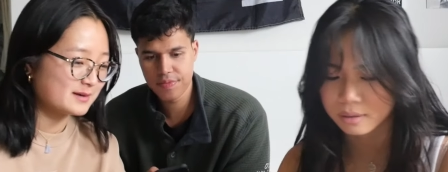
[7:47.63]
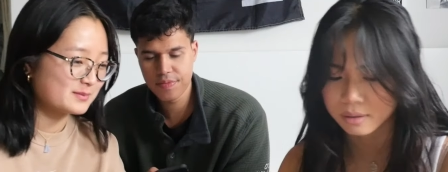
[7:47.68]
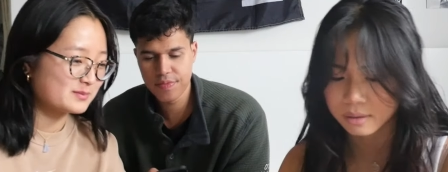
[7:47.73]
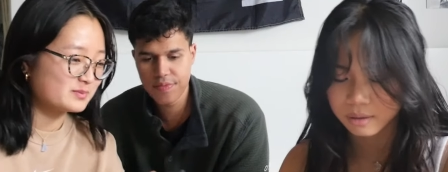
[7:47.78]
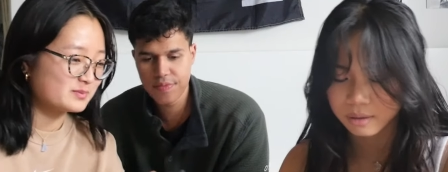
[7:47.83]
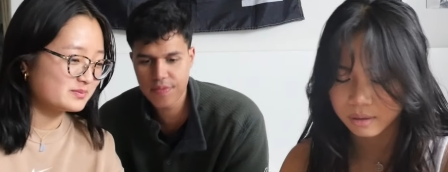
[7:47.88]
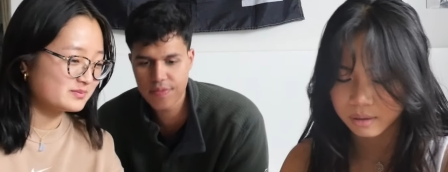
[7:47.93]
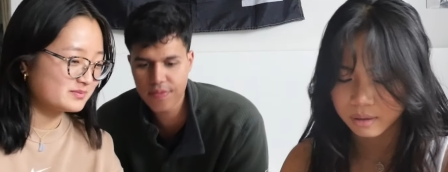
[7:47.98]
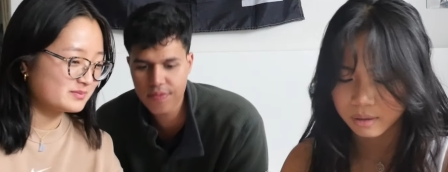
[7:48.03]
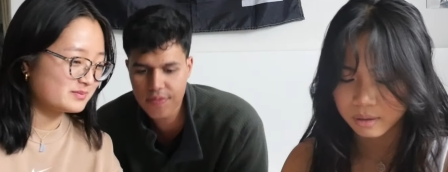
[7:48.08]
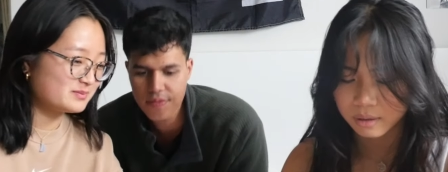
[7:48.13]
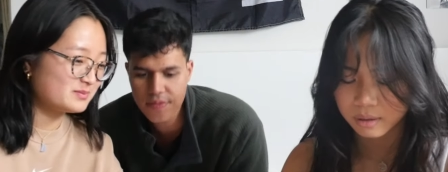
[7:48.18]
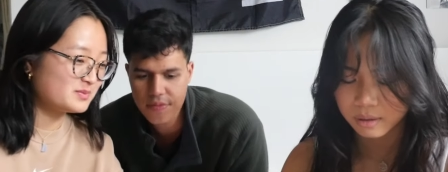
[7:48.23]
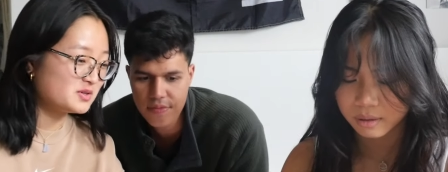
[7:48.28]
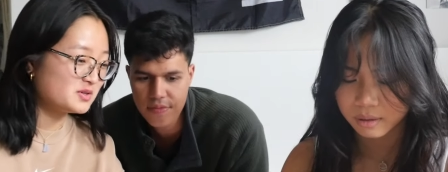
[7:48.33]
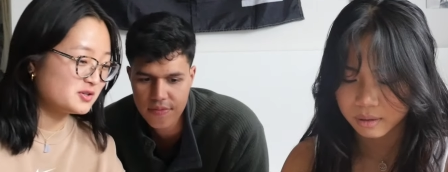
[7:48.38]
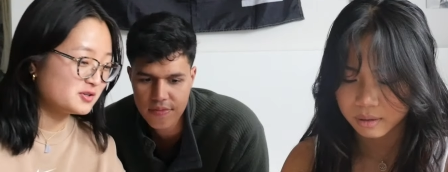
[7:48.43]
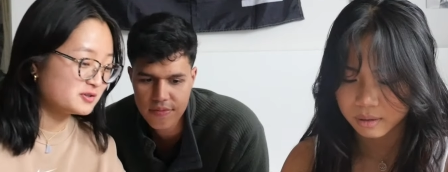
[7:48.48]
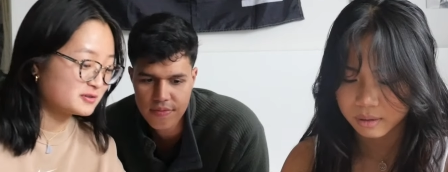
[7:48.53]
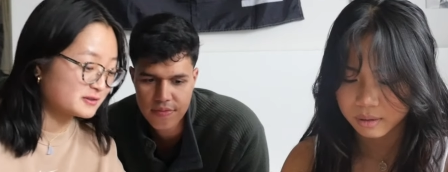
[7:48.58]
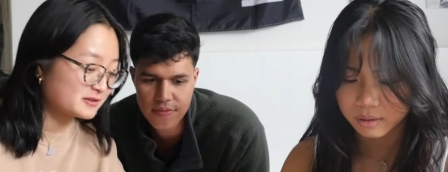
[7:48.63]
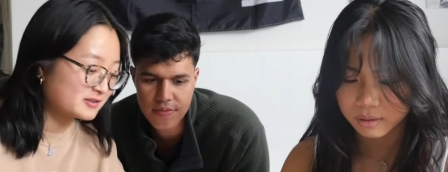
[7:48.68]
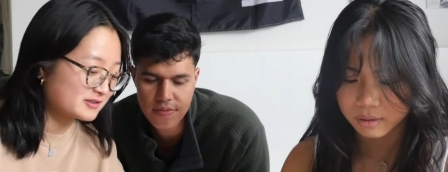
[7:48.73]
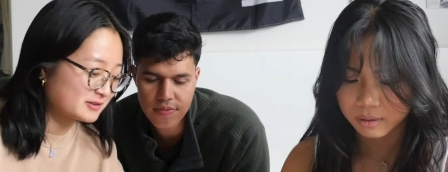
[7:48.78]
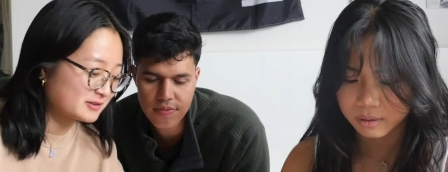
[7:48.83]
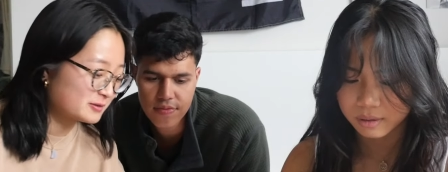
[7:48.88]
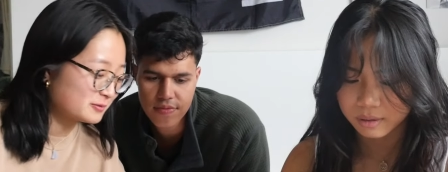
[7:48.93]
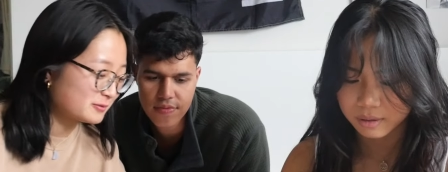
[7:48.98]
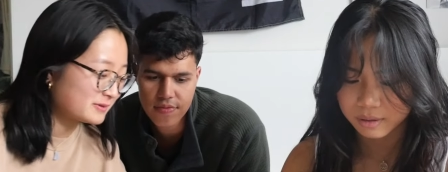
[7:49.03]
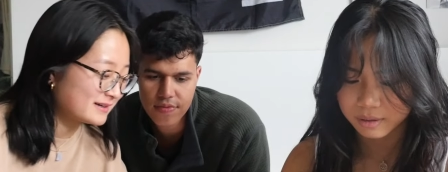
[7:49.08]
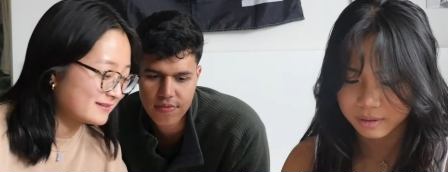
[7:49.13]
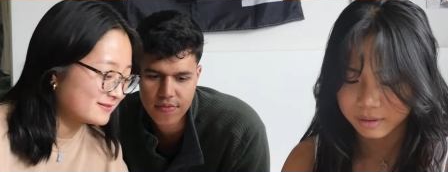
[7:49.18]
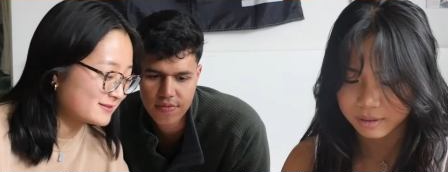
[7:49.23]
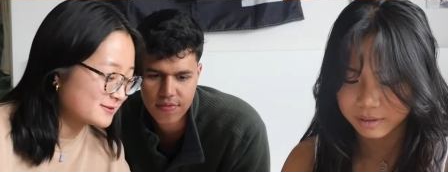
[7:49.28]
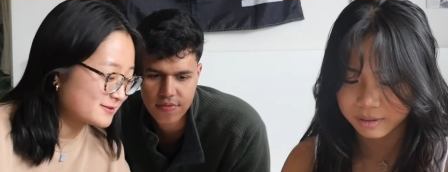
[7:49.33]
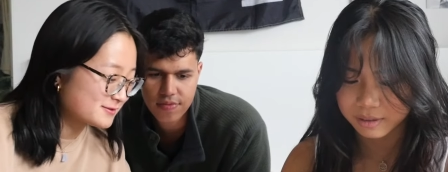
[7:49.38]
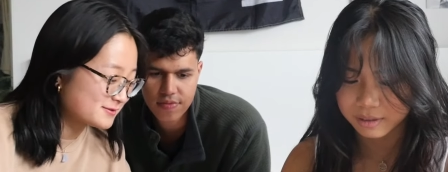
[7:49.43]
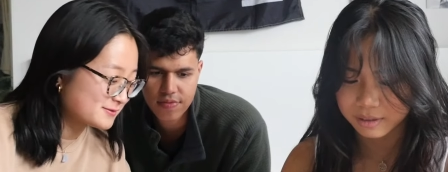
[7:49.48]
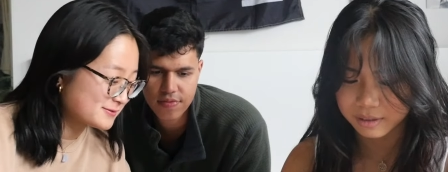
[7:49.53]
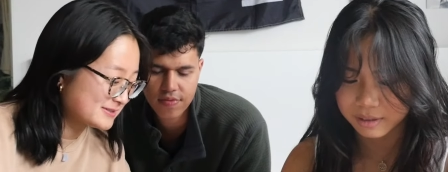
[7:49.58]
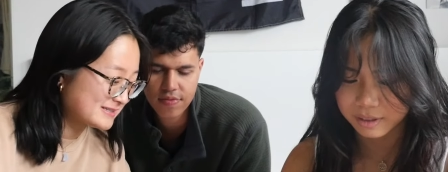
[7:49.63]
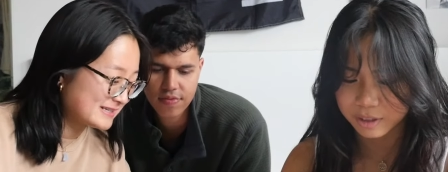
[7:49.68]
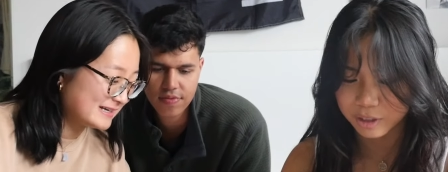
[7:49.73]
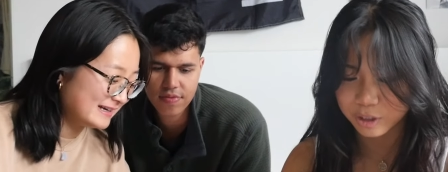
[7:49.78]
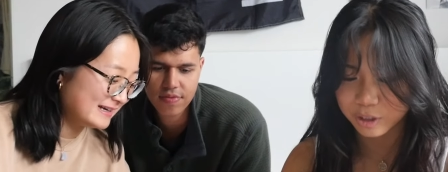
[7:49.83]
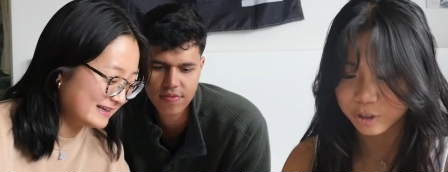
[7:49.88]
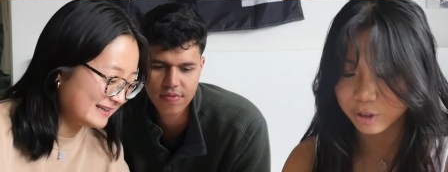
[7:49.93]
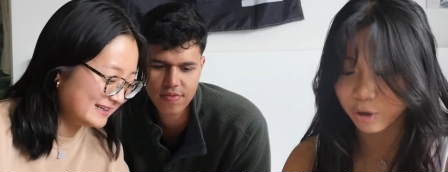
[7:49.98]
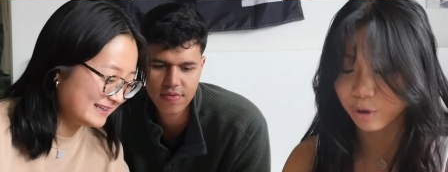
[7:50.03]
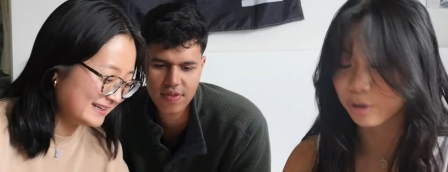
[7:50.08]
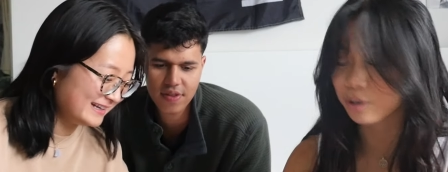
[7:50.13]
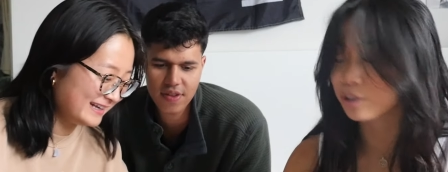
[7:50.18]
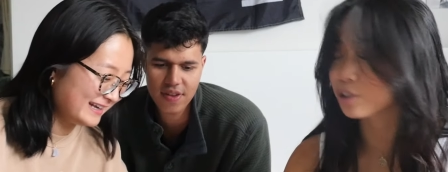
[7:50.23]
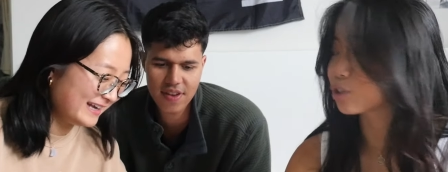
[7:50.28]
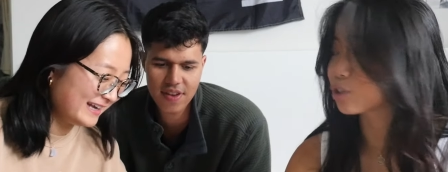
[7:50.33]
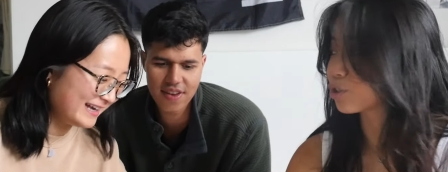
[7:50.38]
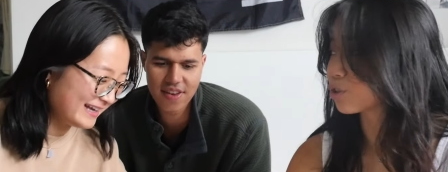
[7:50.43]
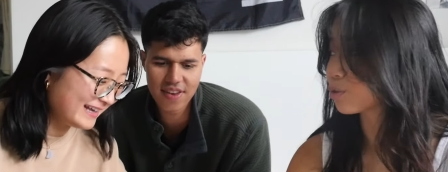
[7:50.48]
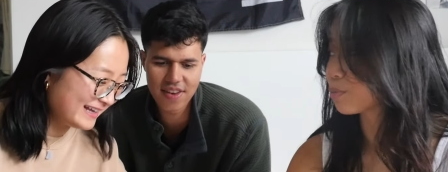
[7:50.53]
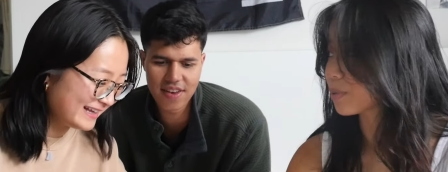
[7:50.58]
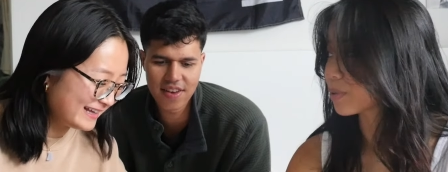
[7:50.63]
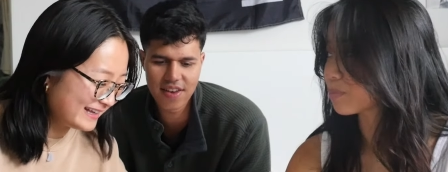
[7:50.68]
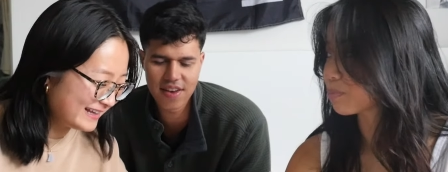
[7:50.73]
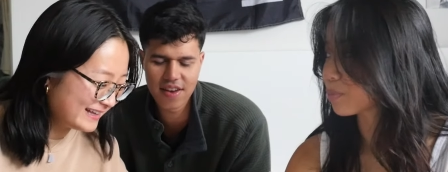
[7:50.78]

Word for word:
Speaker 1: I'm pure or whatever Drew said. No, you're super